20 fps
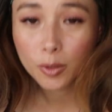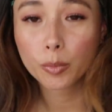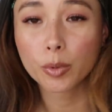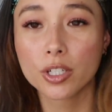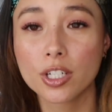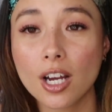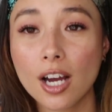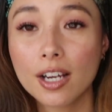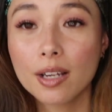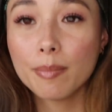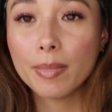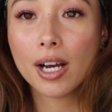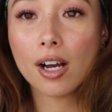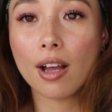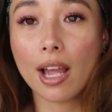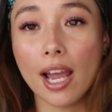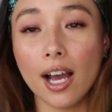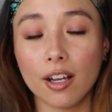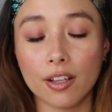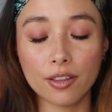We're talking
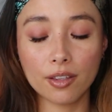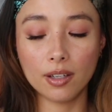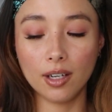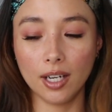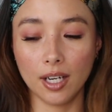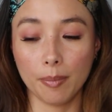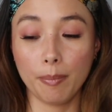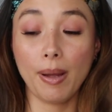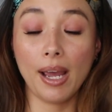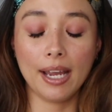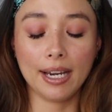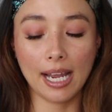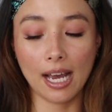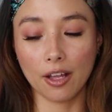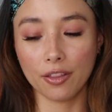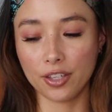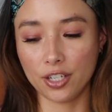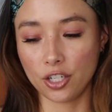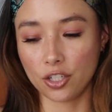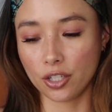about pet
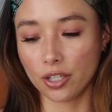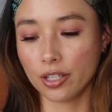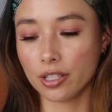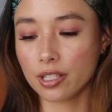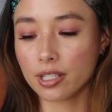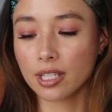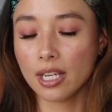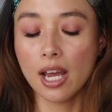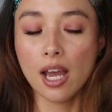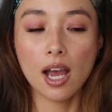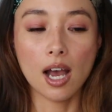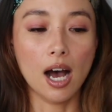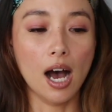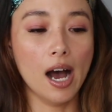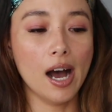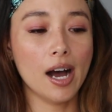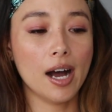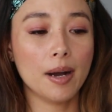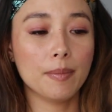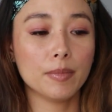health insurance.
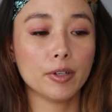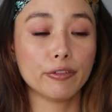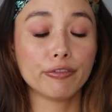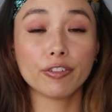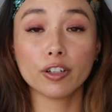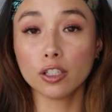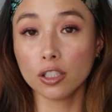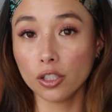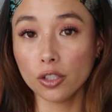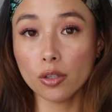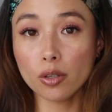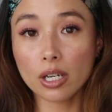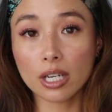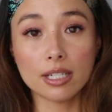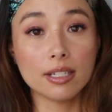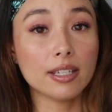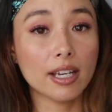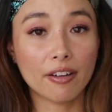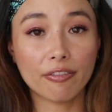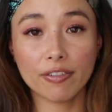For Luke,
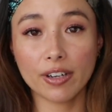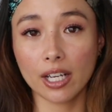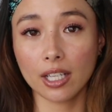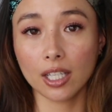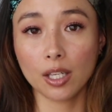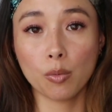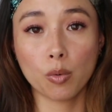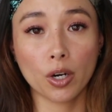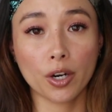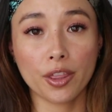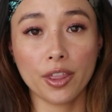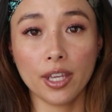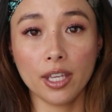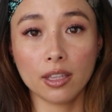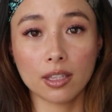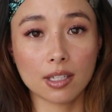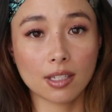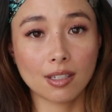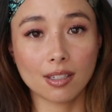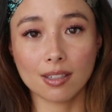definitely worth
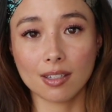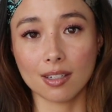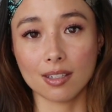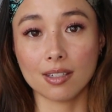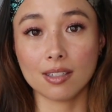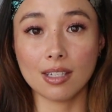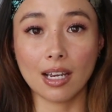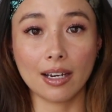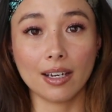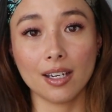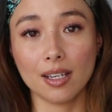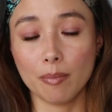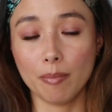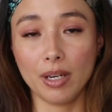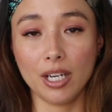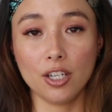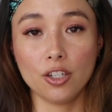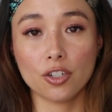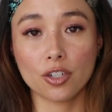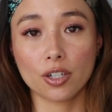it. This is his second
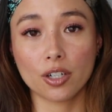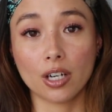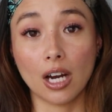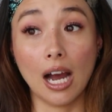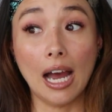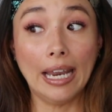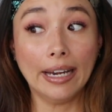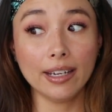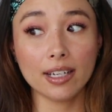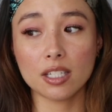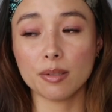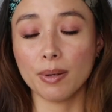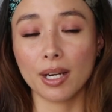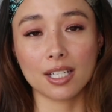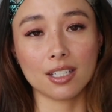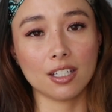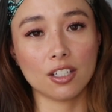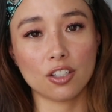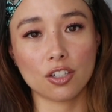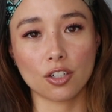major
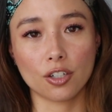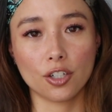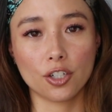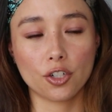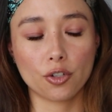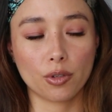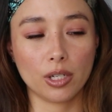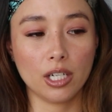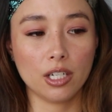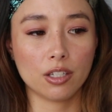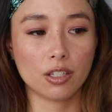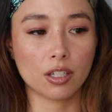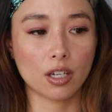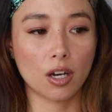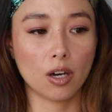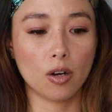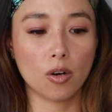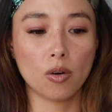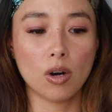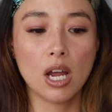unexpected surgery,
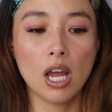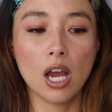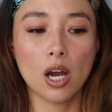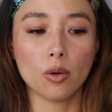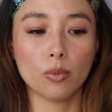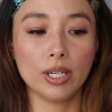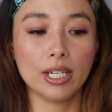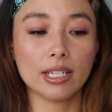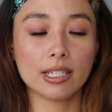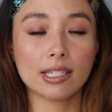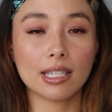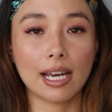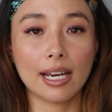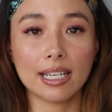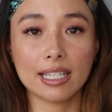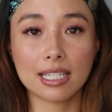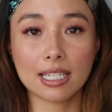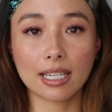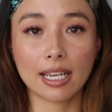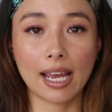so we
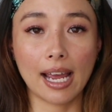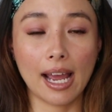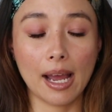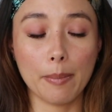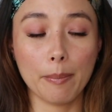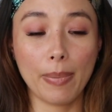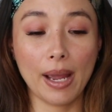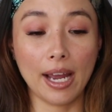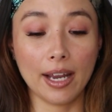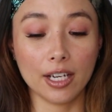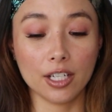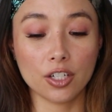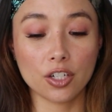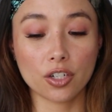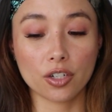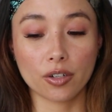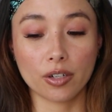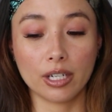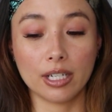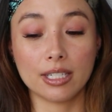decided to get pet
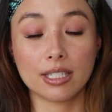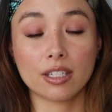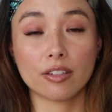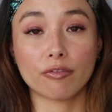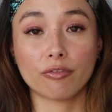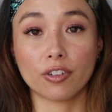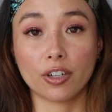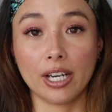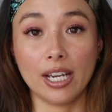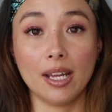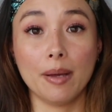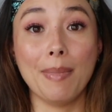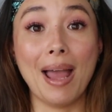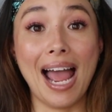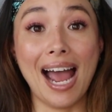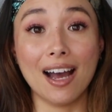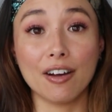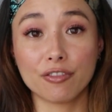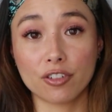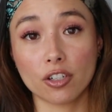insurance for him
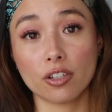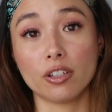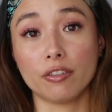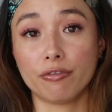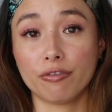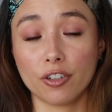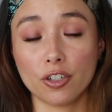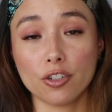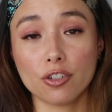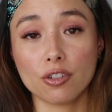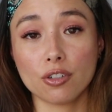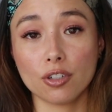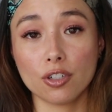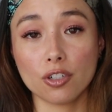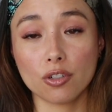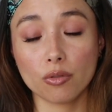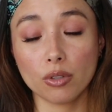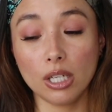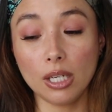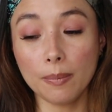after the first
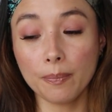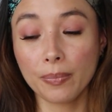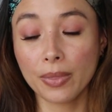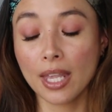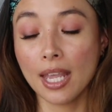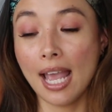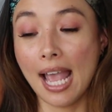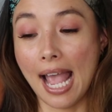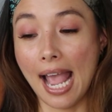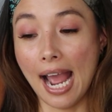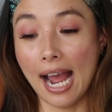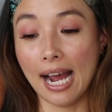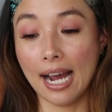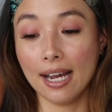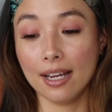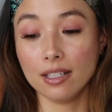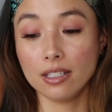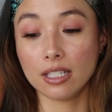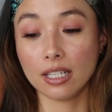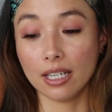surgery,
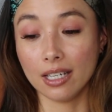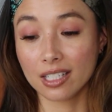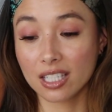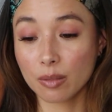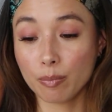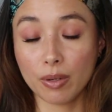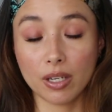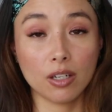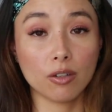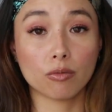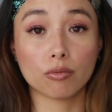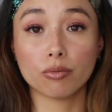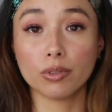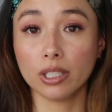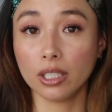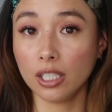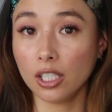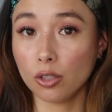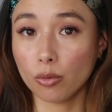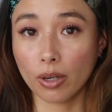and it's been
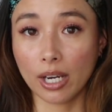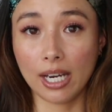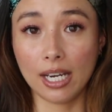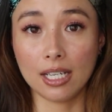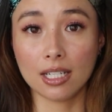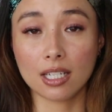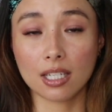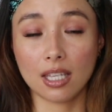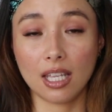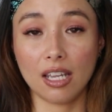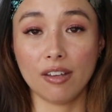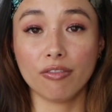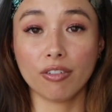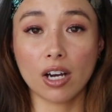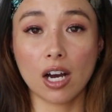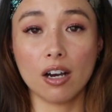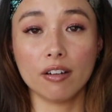really great. They